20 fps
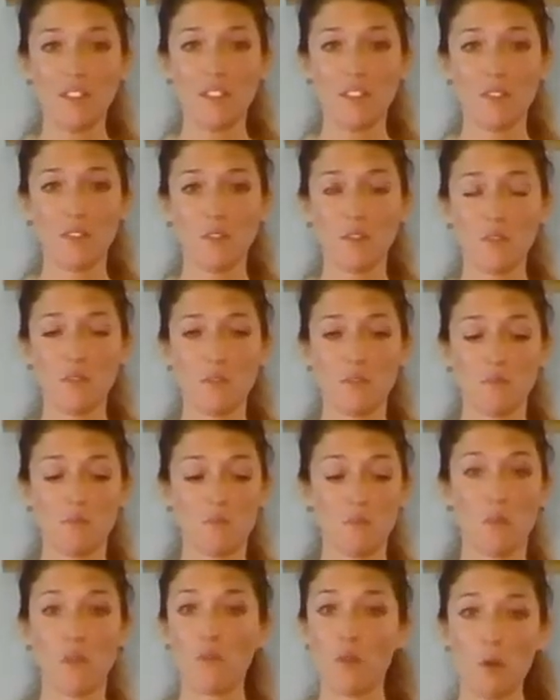skills
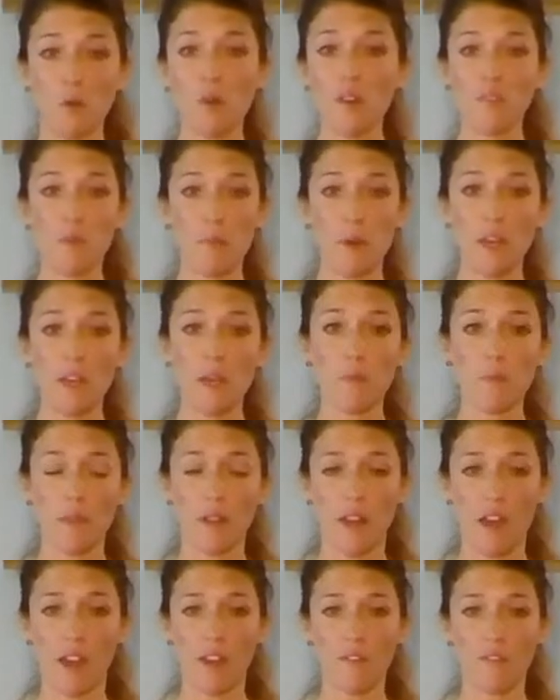before we even pick up the
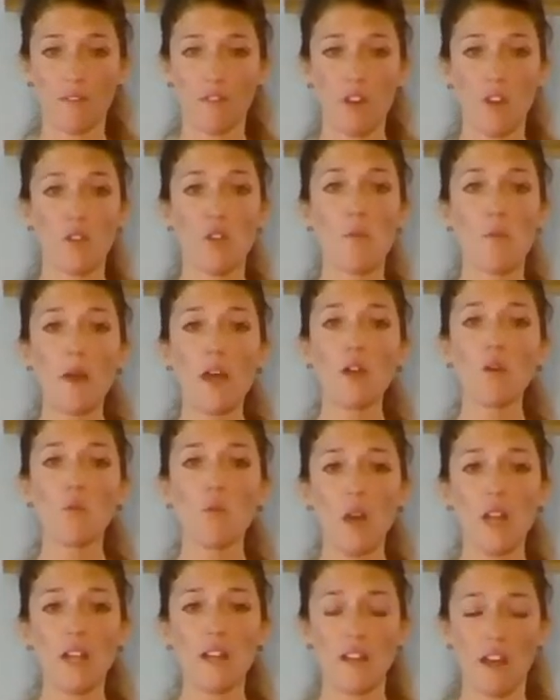knife. No matter
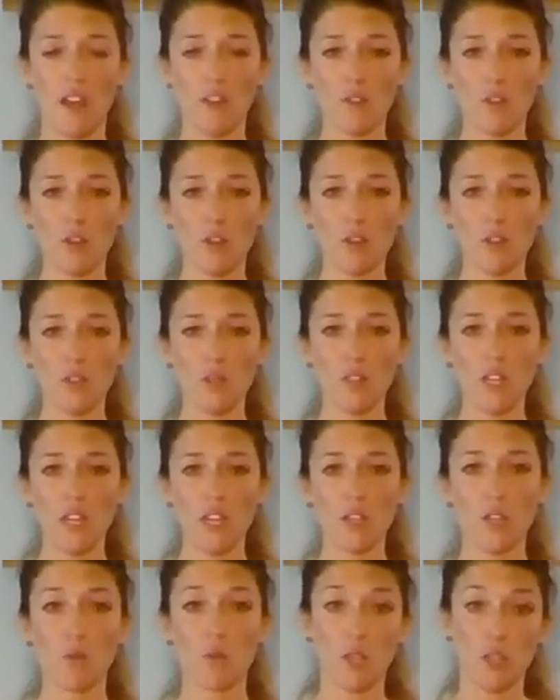what knife you're using,
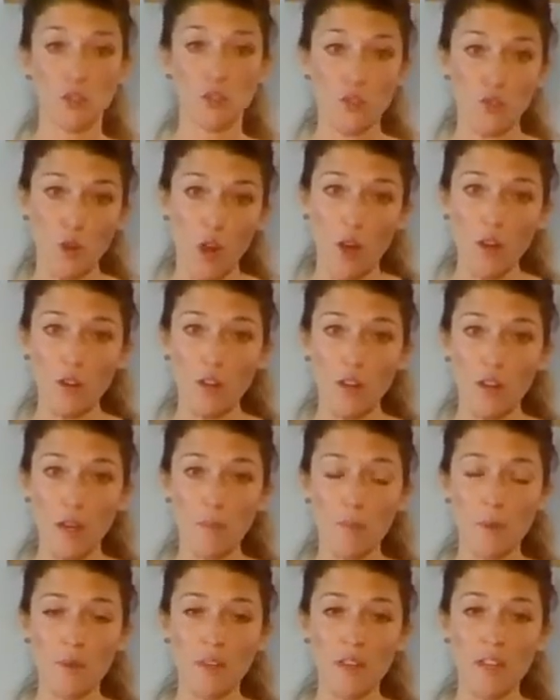you want a strong
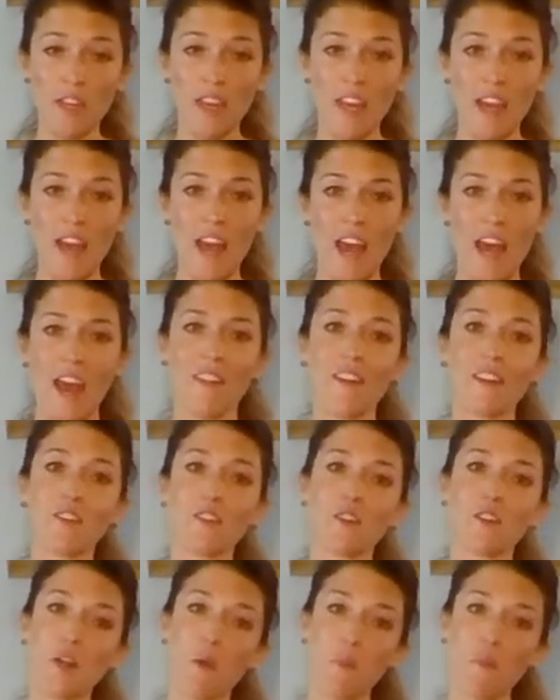grip, and then
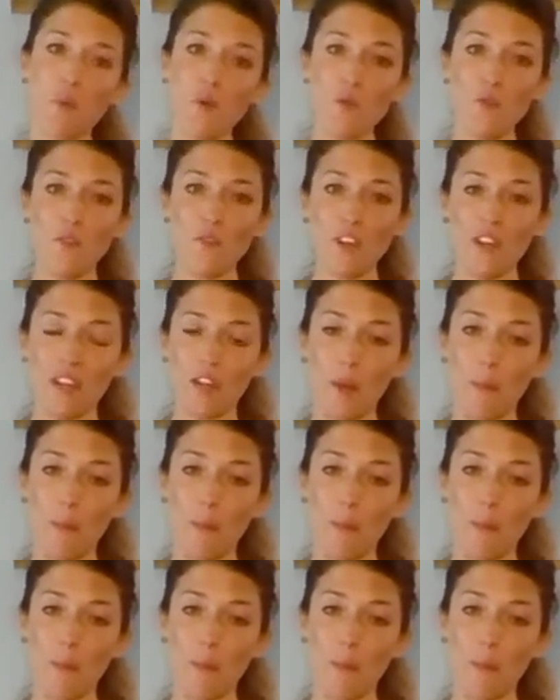you're going to move in